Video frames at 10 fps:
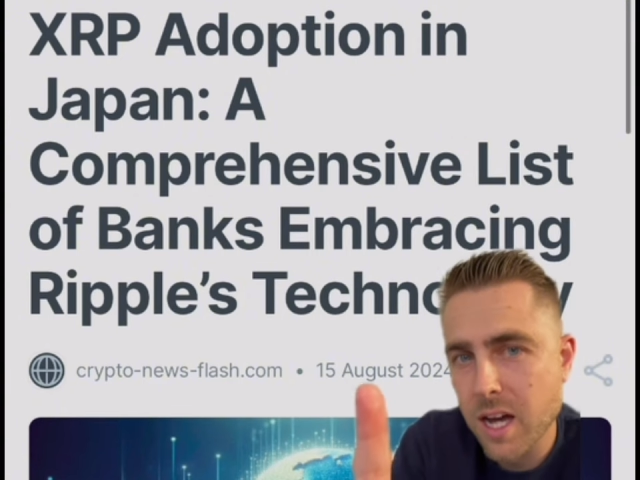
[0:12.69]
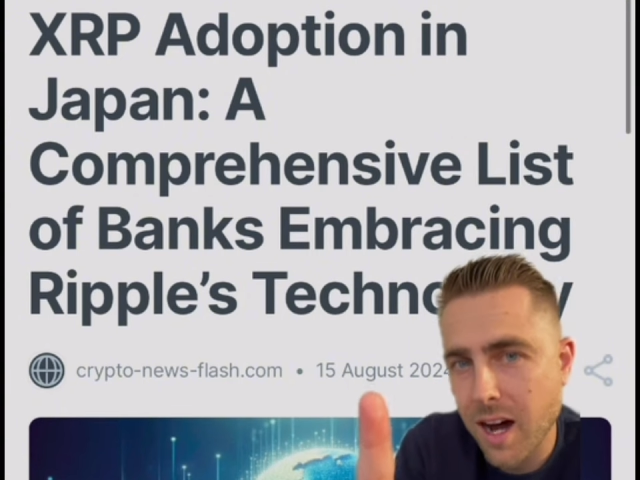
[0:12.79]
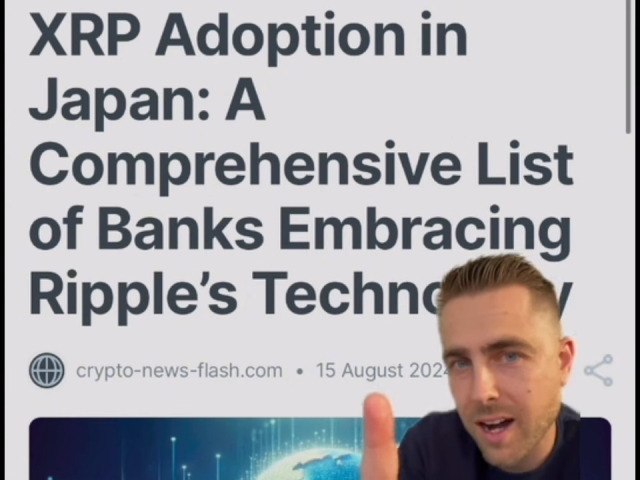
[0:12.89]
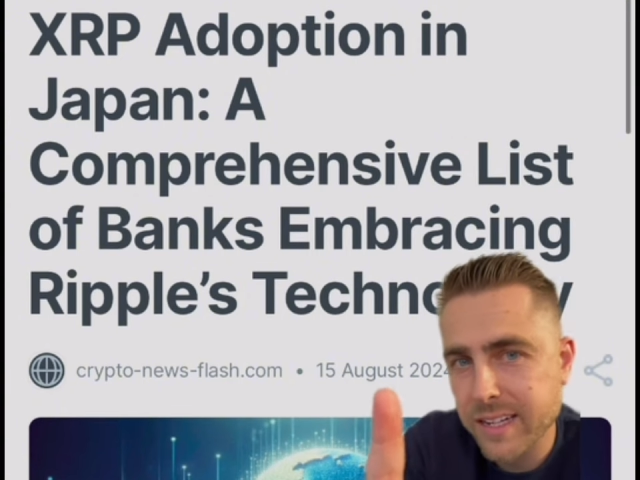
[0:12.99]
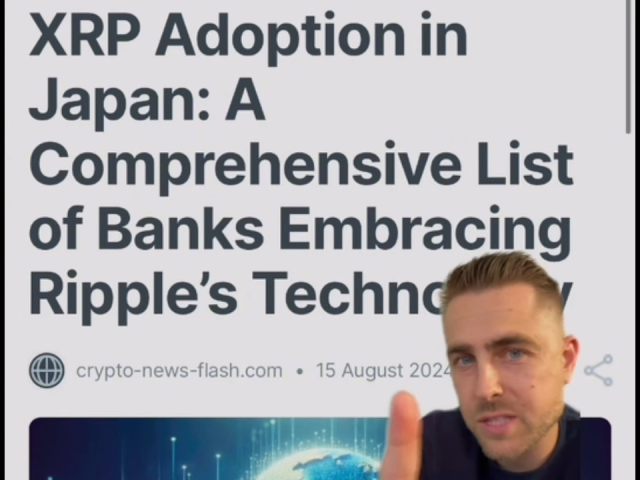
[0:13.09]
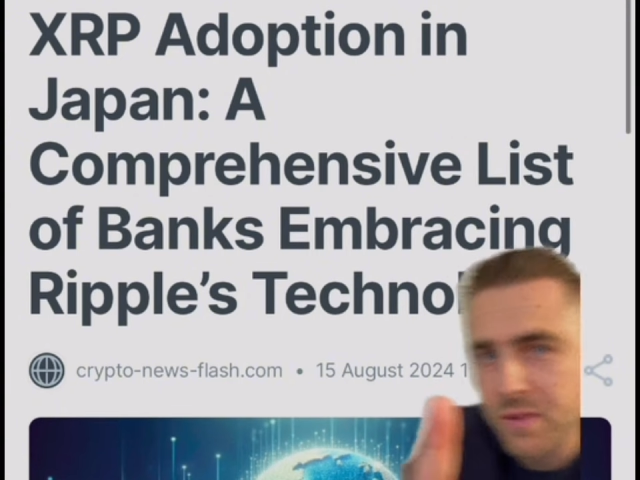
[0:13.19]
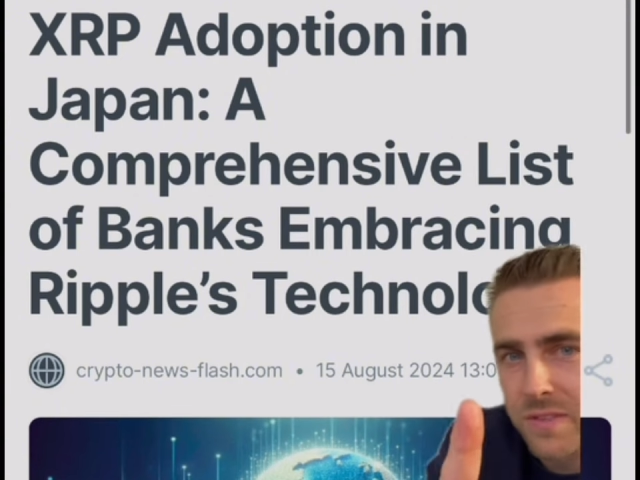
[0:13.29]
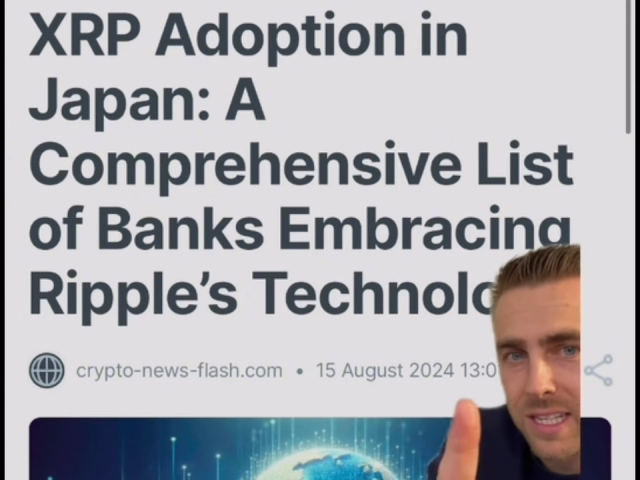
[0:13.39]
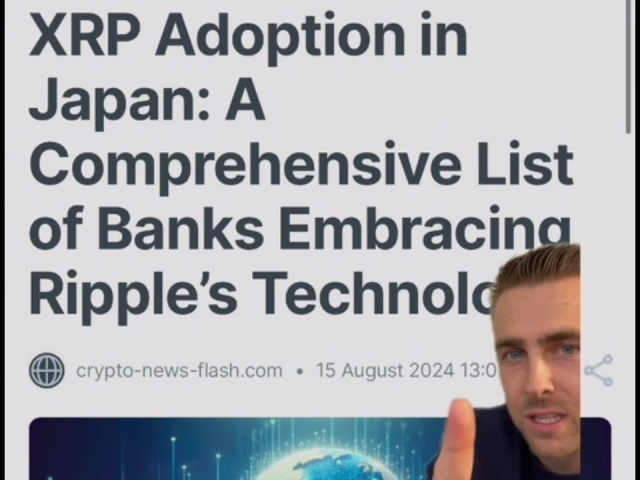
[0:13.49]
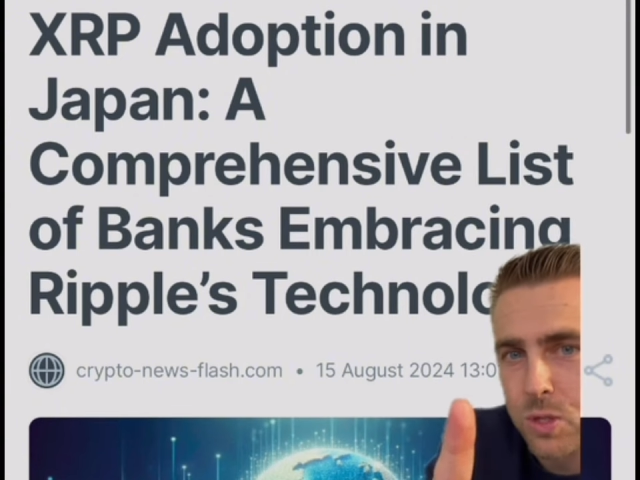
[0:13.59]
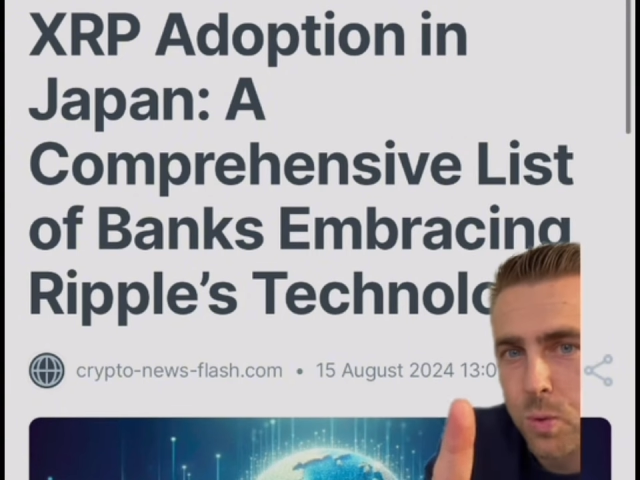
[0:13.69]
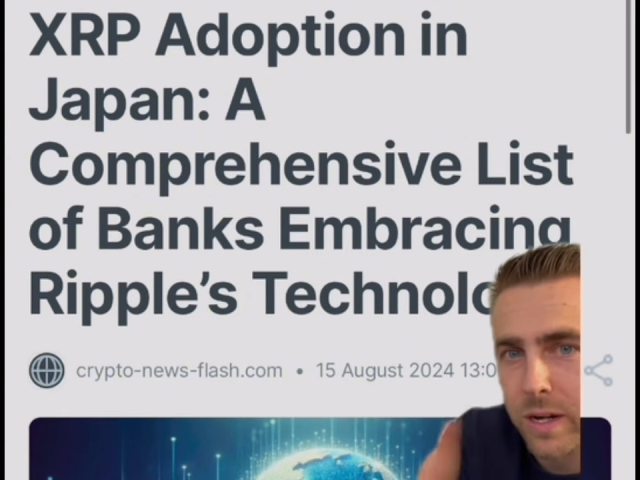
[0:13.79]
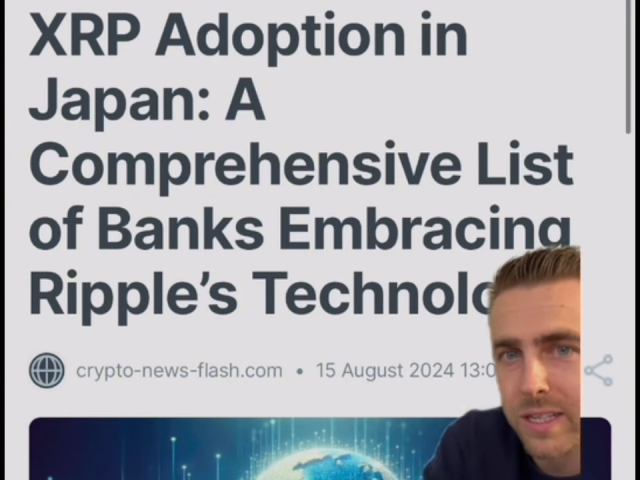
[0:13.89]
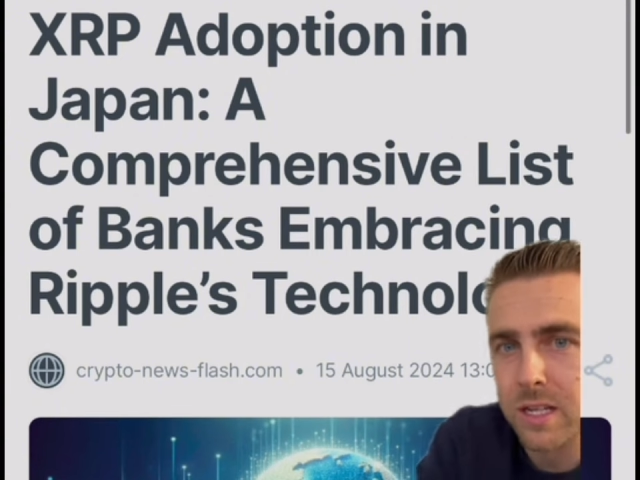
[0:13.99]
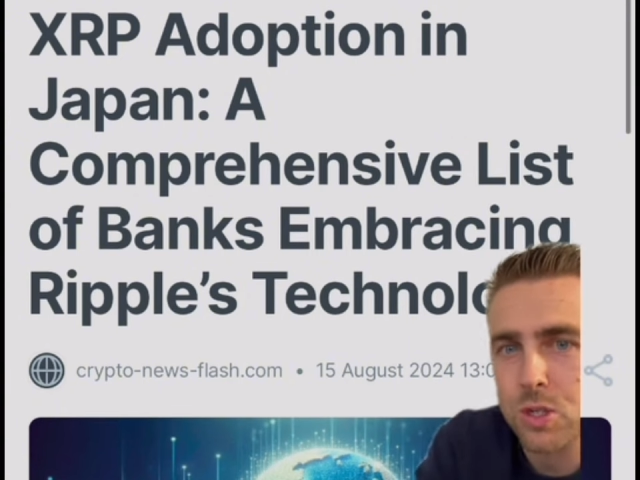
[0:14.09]
August 15,
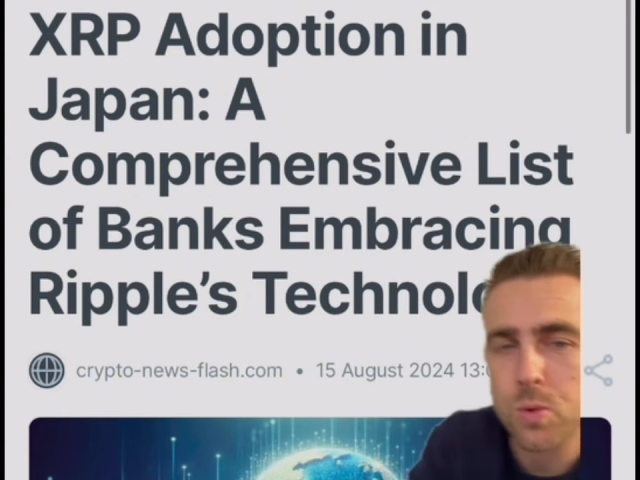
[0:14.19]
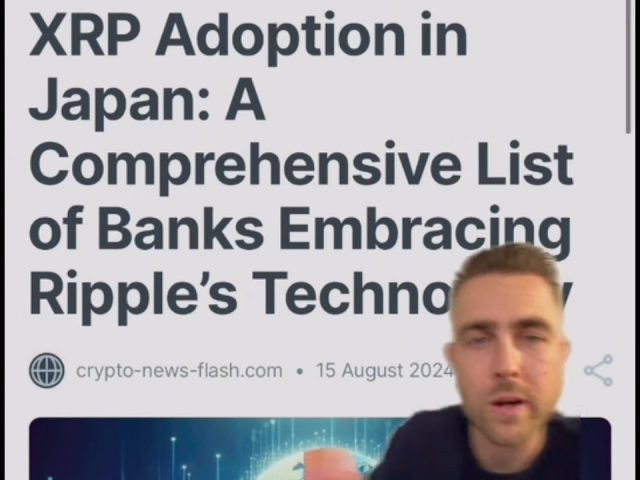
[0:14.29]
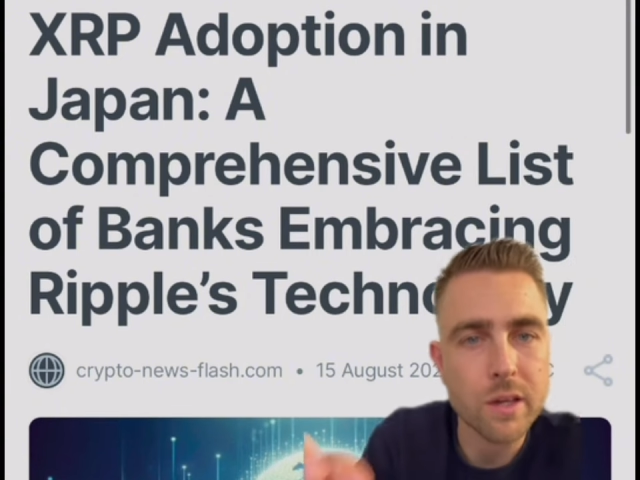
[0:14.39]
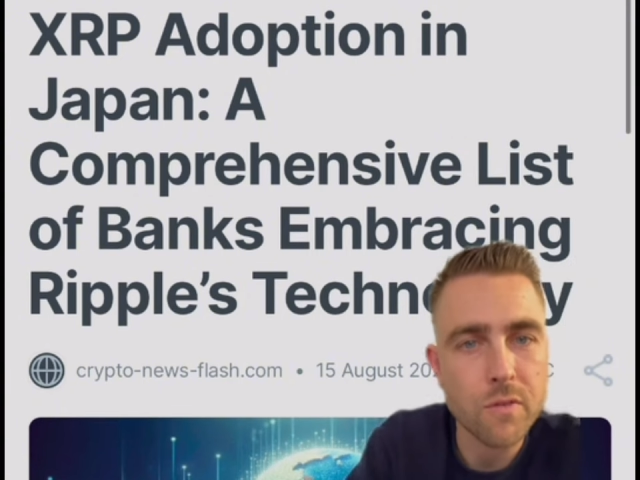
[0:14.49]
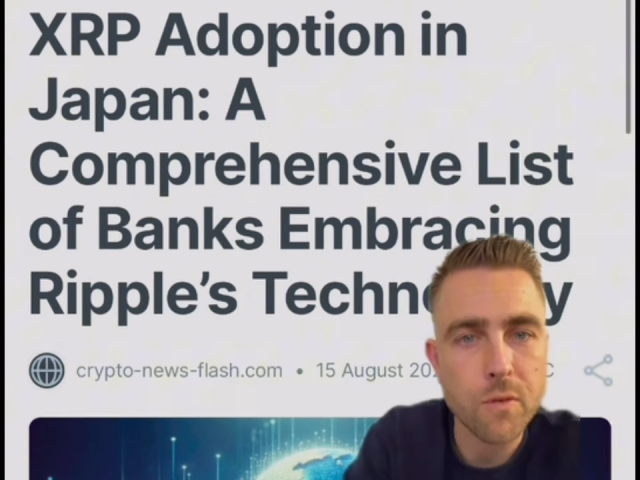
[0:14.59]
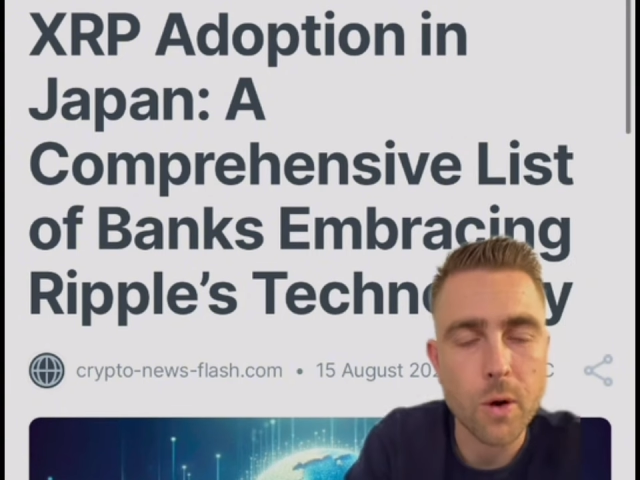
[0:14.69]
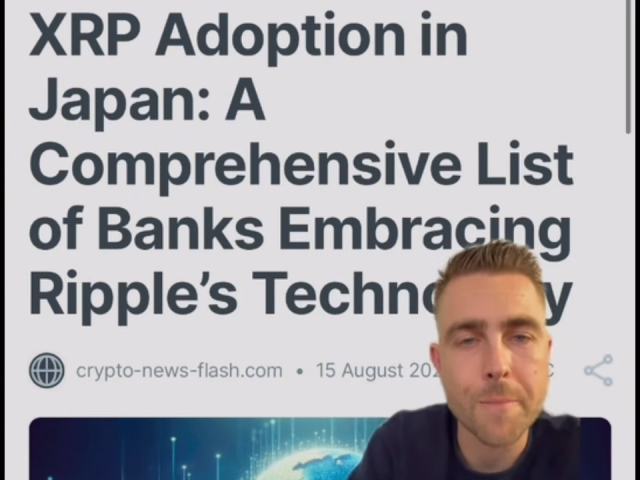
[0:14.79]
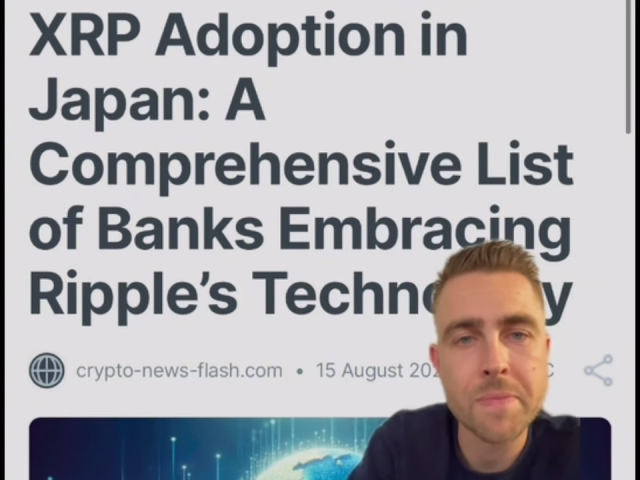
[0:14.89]
2024.